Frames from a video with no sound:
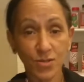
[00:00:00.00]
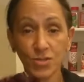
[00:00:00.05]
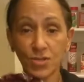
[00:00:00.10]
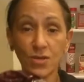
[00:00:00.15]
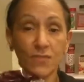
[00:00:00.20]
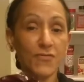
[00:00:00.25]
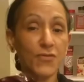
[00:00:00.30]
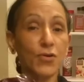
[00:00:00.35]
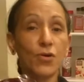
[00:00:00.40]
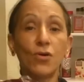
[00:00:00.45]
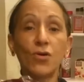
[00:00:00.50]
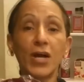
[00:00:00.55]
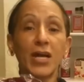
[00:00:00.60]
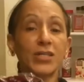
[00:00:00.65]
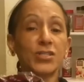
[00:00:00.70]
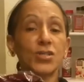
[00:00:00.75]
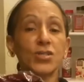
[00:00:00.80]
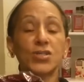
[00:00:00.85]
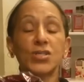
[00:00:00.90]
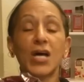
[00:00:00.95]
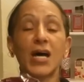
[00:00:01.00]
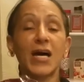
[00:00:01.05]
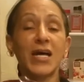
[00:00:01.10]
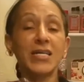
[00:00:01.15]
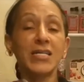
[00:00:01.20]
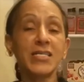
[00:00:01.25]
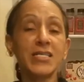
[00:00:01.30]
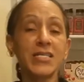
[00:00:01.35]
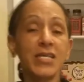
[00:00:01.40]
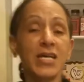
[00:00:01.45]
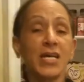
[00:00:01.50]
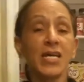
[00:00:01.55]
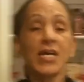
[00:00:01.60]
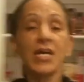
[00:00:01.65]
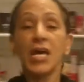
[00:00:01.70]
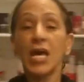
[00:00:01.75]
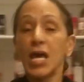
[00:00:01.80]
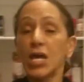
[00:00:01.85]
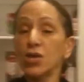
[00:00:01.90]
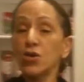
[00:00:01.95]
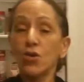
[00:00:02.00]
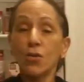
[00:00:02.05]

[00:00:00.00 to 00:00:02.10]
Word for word: That's for if me. don't exercise and